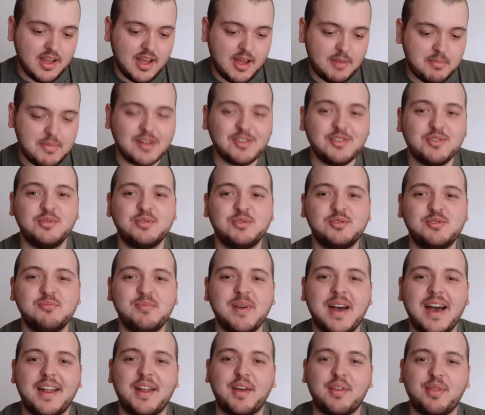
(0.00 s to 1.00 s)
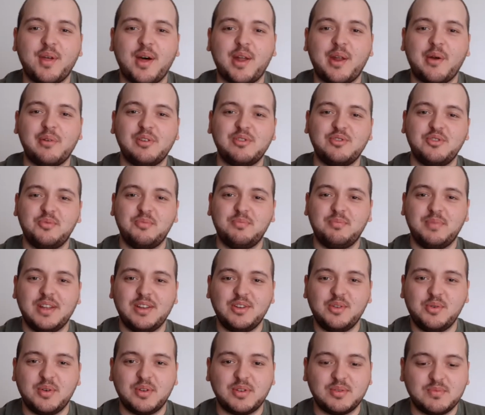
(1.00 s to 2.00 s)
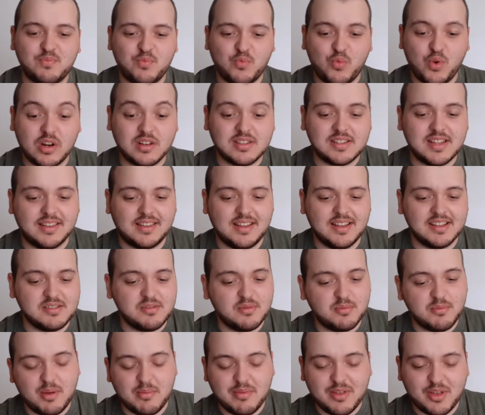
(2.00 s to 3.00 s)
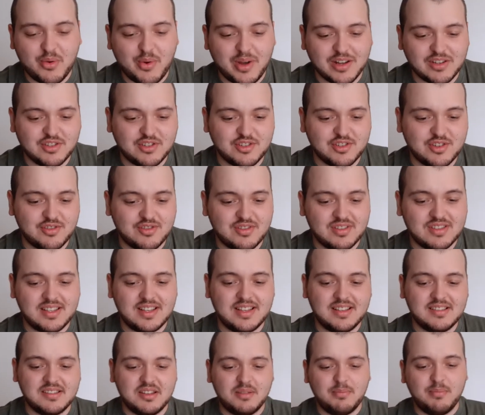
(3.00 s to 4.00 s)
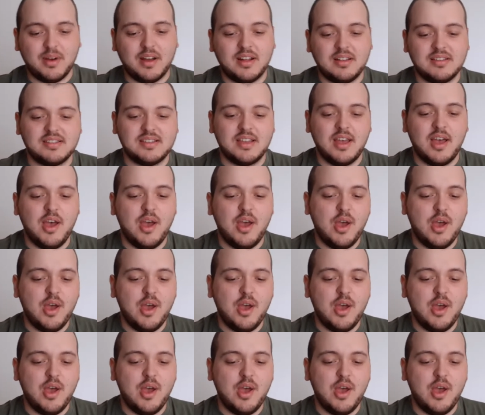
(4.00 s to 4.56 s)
I'm not doing too bad. I thought I would do, be doing worse at this, or maybe the questions are just easy, but...